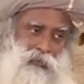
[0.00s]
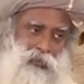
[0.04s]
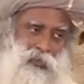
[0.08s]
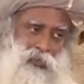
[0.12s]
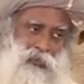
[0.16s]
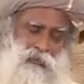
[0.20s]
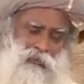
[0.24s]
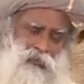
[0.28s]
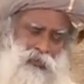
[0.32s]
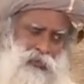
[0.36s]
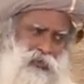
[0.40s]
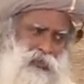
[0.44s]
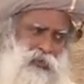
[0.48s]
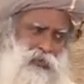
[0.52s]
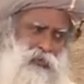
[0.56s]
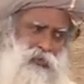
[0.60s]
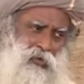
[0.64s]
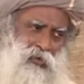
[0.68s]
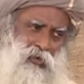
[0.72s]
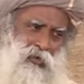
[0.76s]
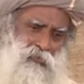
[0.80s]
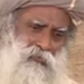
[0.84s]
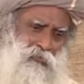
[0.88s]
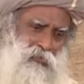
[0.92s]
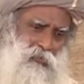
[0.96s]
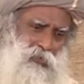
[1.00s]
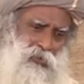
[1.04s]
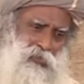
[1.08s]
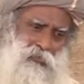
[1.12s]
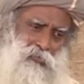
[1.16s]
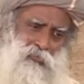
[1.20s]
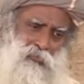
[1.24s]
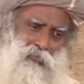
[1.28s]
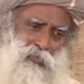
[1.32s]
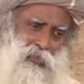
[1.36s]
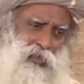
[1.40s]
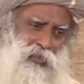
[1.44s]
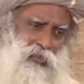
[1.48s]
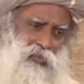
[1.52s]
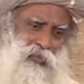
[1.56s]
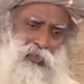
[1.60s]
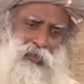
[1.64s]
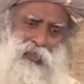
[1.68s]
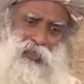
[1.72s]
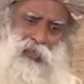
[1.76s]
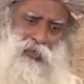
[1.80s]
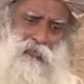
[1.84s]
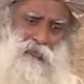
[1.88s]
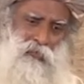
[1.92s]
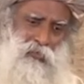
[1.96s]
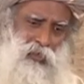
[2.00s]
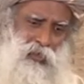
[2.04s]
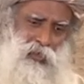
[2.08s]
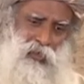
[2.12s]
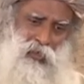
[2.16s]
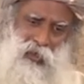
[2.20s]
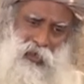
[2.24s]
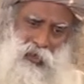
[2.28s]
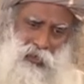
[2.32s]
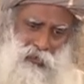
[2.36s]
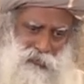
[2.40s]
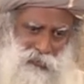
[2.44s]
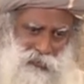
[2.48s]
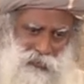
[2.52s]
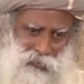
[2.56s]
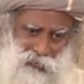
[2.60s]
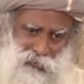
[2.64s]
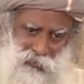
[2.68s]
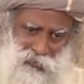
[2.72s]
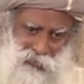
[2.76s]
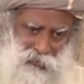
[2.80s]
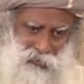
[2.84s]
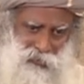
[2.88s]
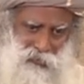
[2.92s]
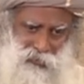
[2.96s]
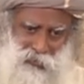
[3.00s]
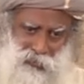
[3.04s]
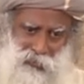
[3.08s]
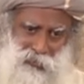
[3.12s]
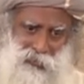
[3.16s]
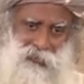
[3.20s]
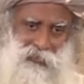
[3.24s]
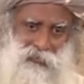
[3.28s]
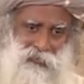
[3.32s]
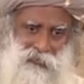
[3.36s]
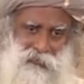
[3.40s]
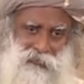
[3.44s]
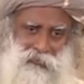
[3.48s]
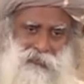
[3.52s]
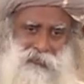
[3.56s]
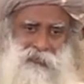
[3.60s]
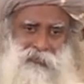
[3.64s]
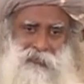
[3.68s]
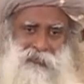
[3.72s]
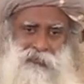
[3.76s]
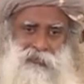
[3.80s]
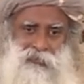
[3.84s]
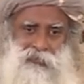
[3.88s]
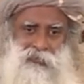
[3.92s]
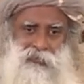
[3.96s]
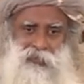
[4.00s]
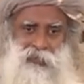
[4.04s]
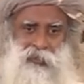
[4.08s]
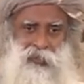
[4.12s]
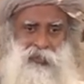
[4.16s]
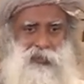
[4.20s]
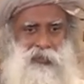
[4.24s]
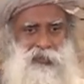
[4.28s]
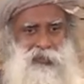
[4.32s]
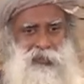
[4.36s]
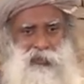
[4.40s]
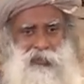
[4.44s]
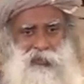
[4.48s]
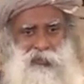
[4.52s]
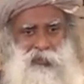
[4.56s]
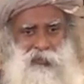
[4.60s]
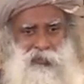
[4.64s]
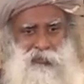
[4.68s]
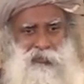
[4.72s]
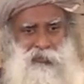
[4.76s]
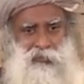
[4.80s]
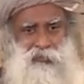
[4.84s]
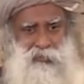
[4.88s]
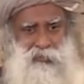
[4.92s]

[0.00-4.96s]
If it's a thorn, we must pluck the damn thing out, isn't it? Isn't it so?